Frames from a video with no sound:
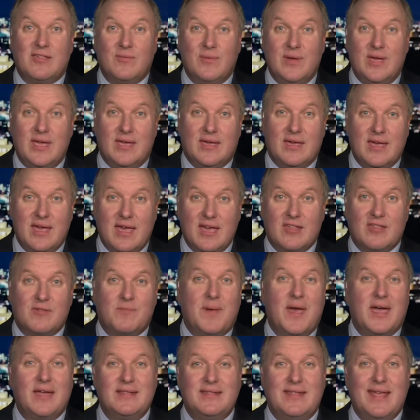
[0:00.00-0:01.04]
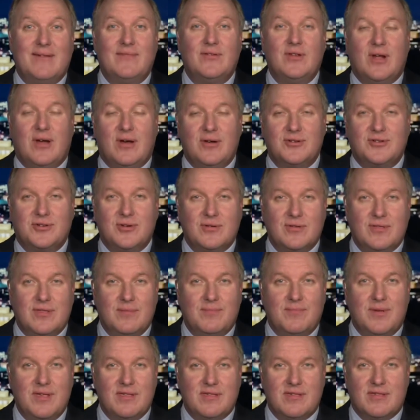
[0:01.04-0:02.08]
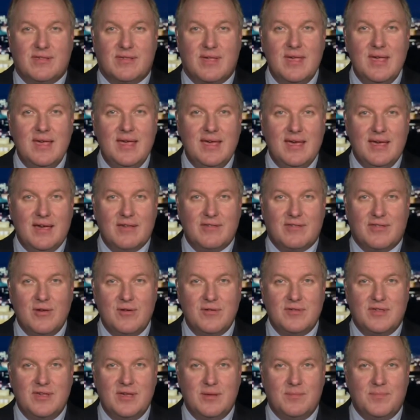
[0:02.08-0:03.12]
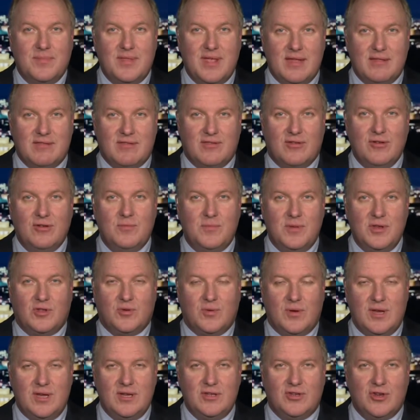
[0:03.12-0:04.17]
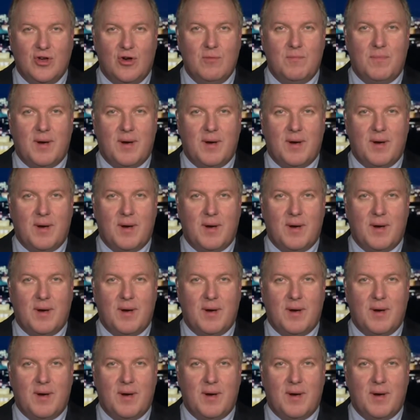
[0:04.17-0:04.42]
And instead, adopting this homosexuality, I don't buy that. I think a lot of these guys are adopting homosexuality because